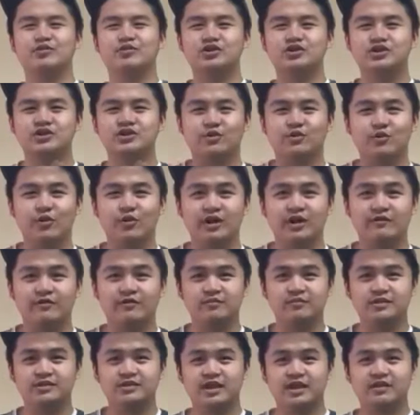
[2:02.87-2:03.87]
pushed away
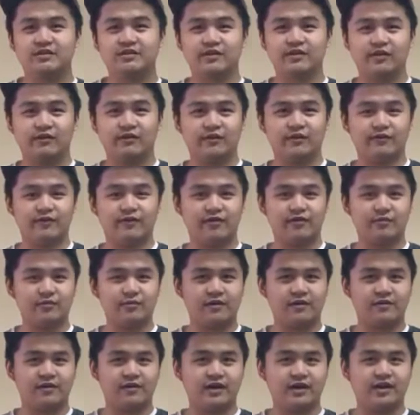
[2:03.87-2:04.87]
from the center of the
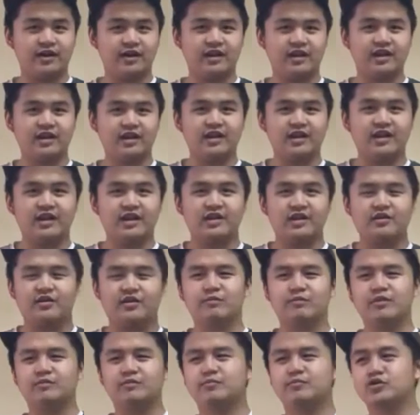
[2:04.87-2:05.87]
roundabout, right? You're
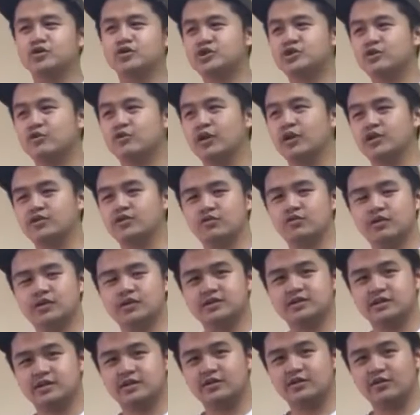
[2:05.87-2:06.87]
being pushed away
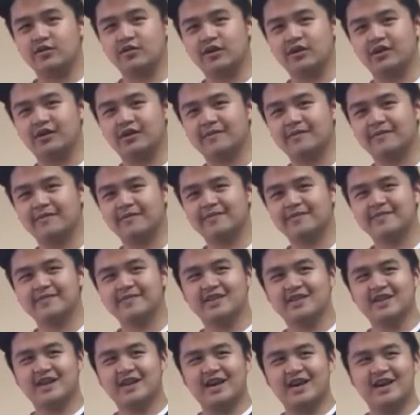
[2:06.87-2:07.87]
towards the door.
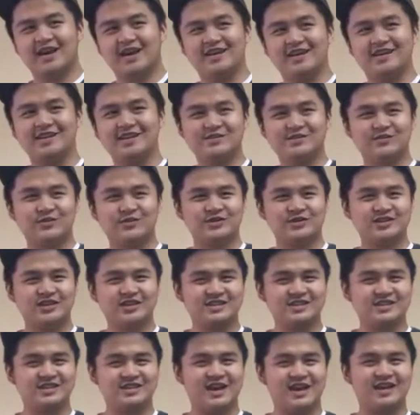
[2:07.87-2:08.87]
This force
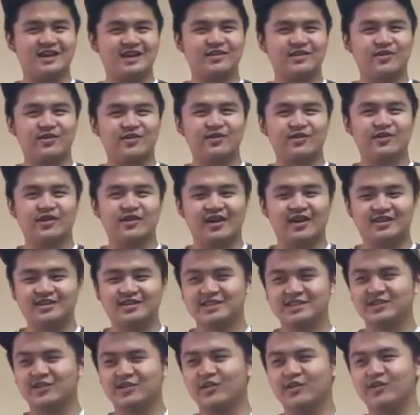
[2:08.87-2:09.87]
that's acting
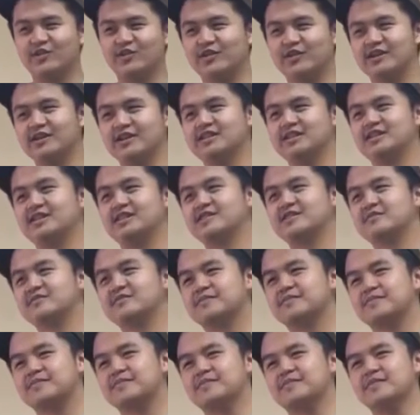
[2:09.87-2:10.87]
on you is
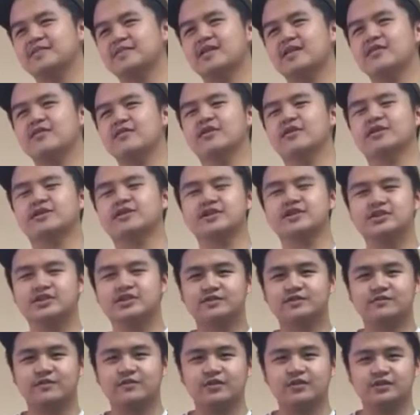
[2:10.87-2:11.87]

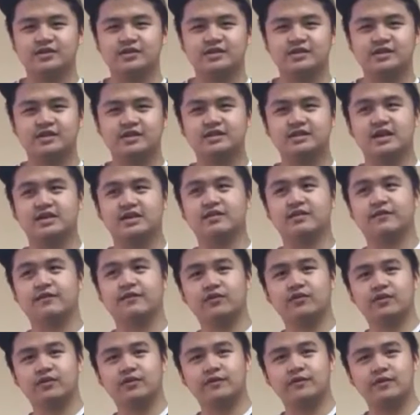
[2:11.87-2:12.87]
fictitious force, the
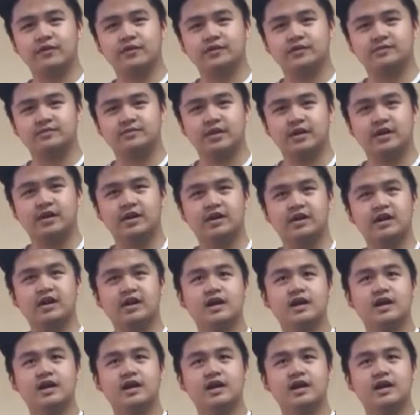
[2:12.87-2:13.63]
centrifugal force. But